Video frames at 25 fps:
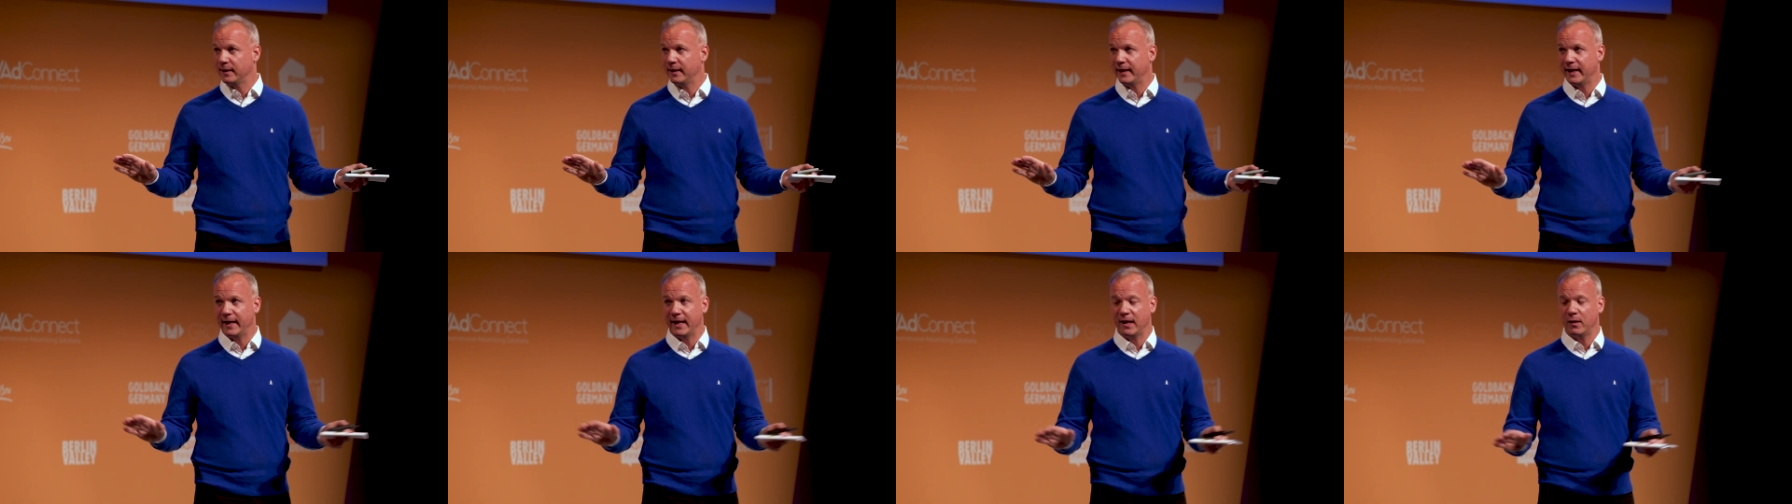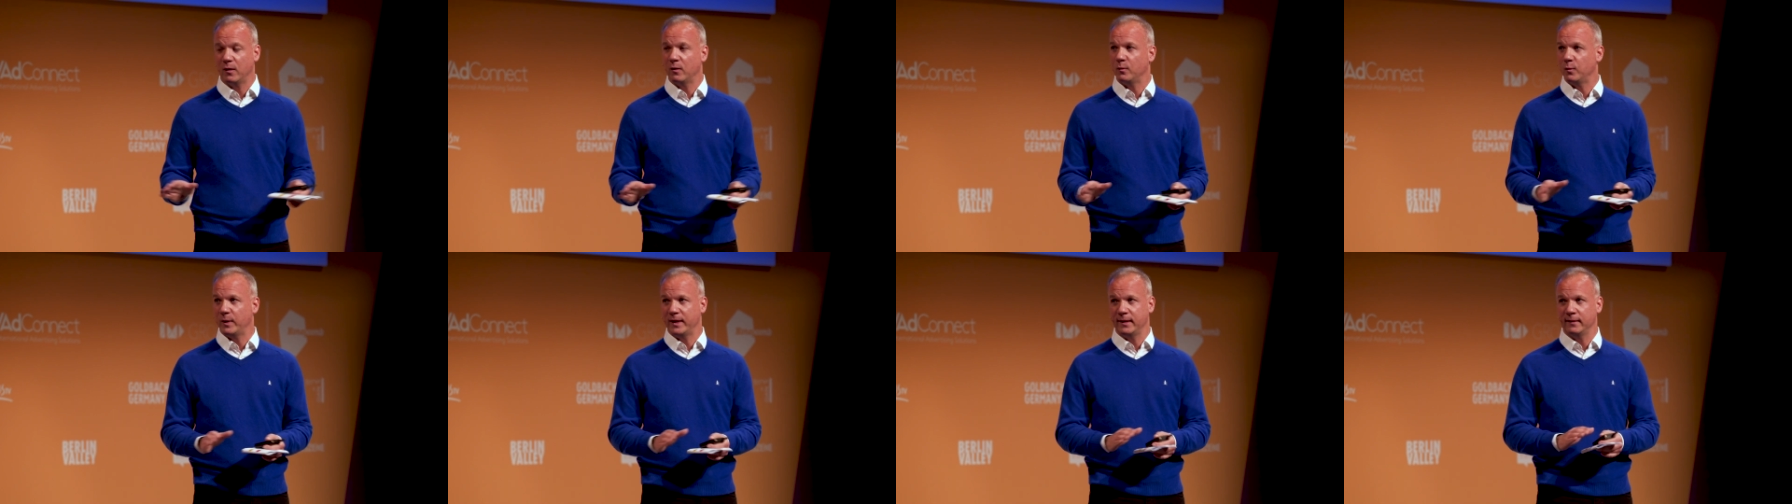
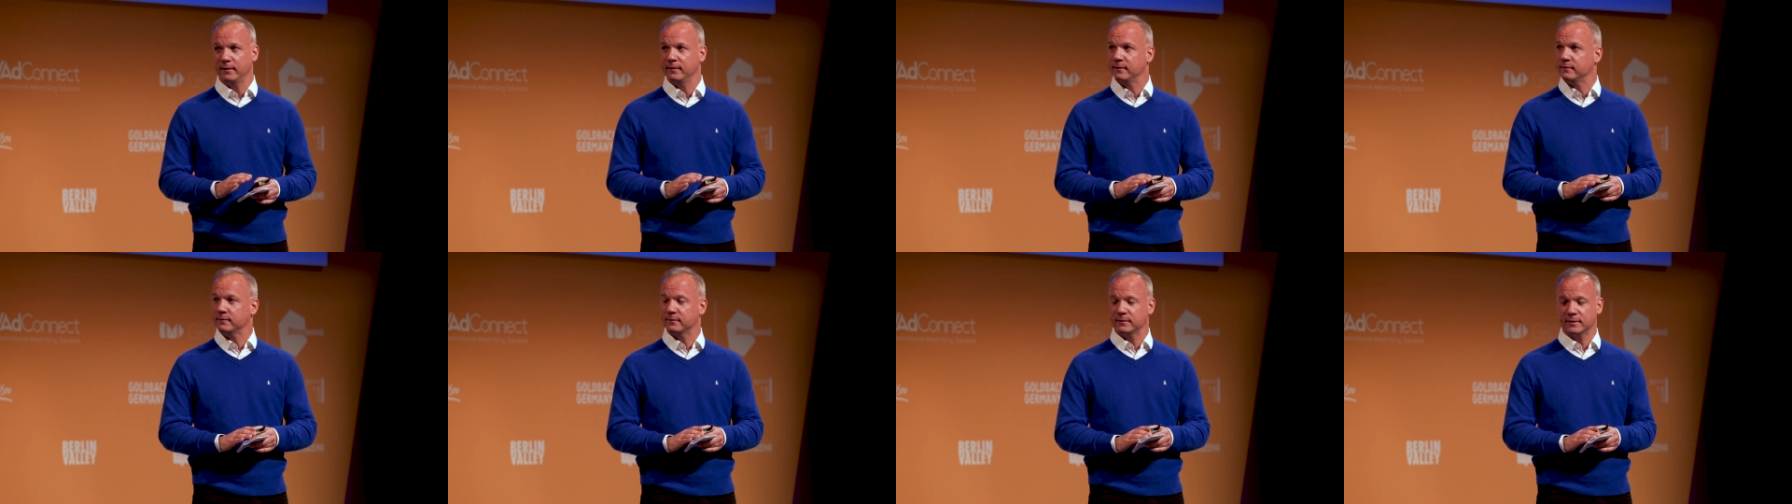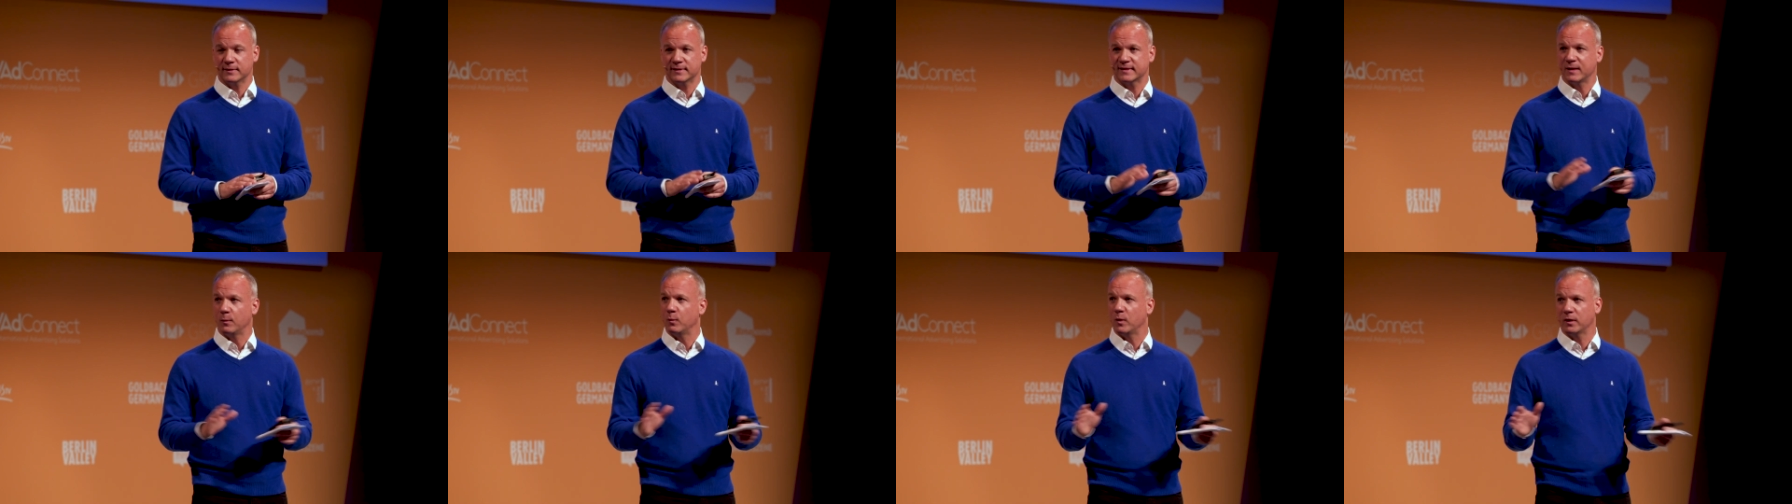uh, when
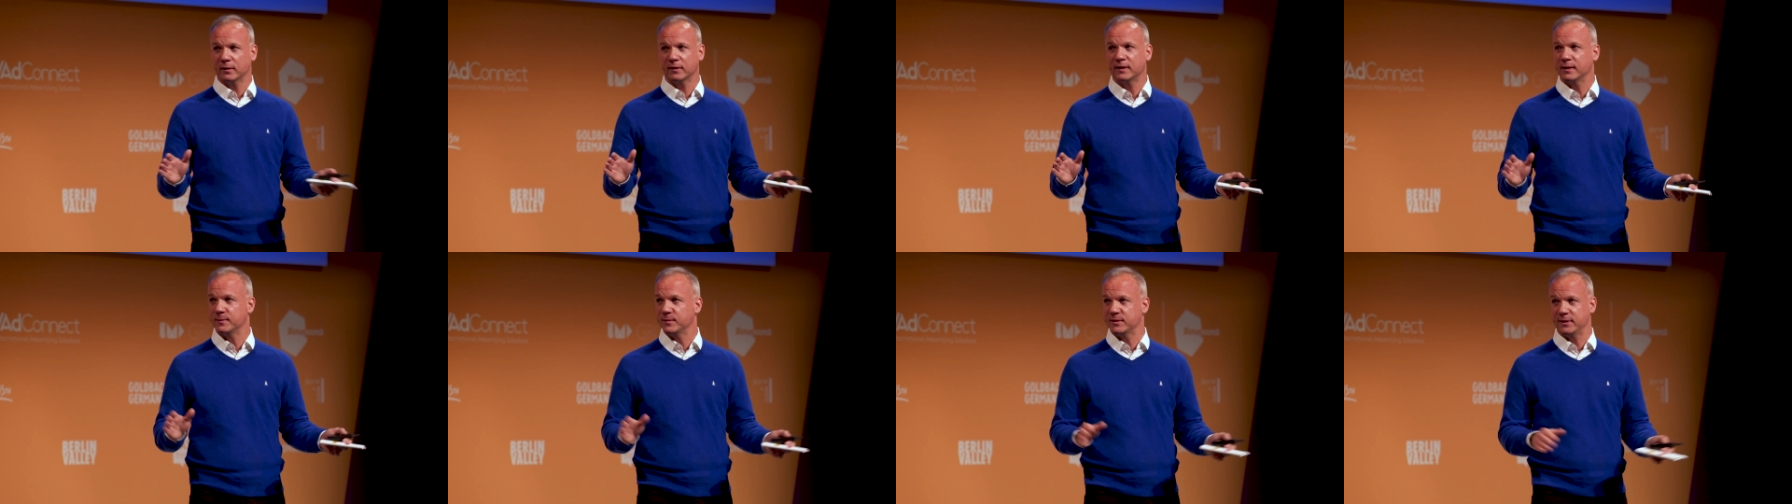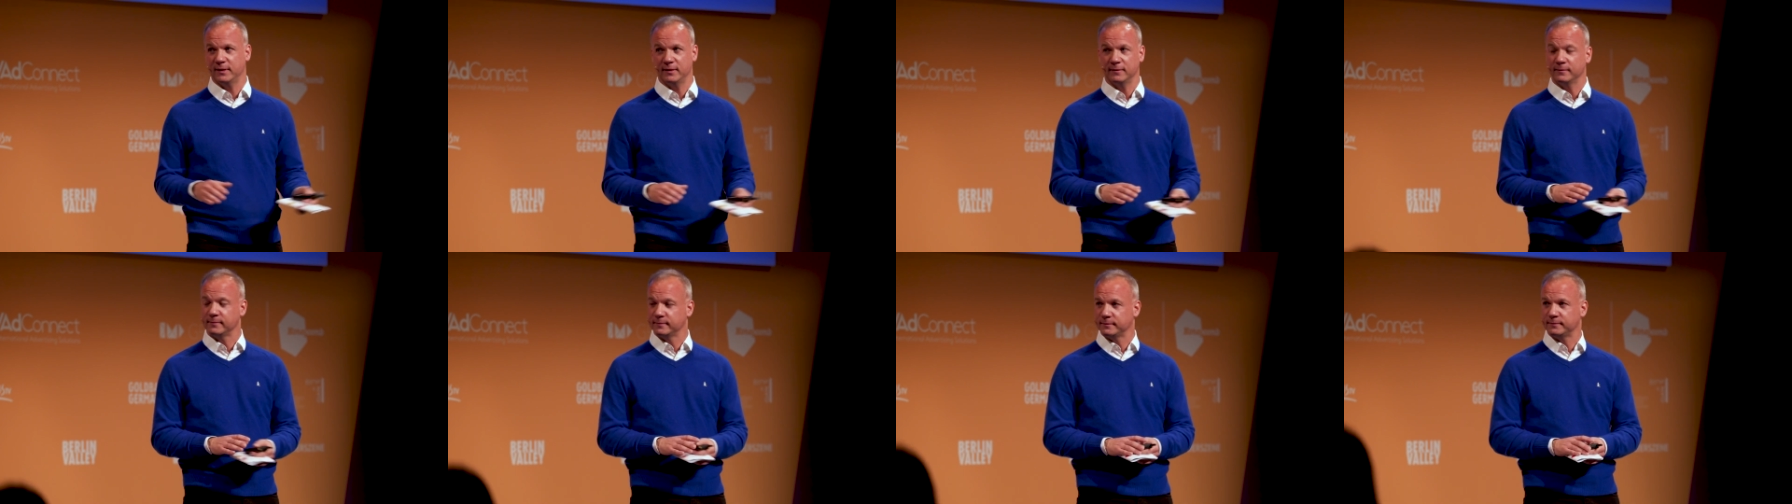someone comes
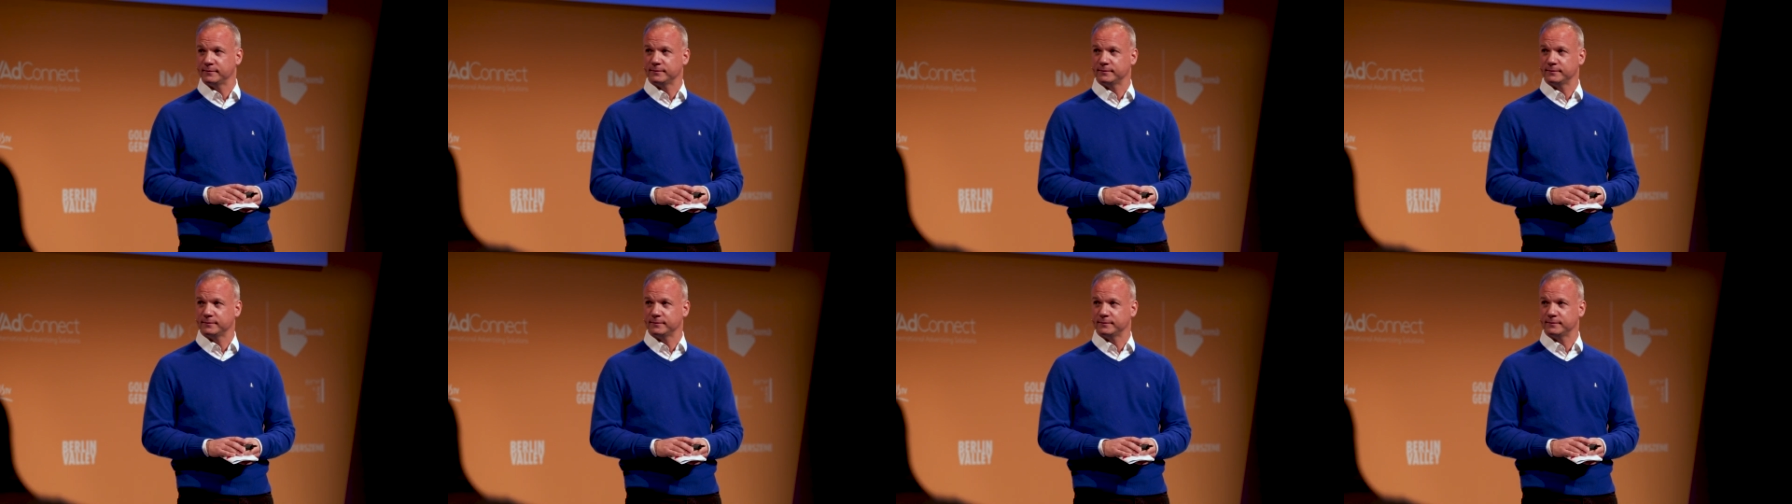in.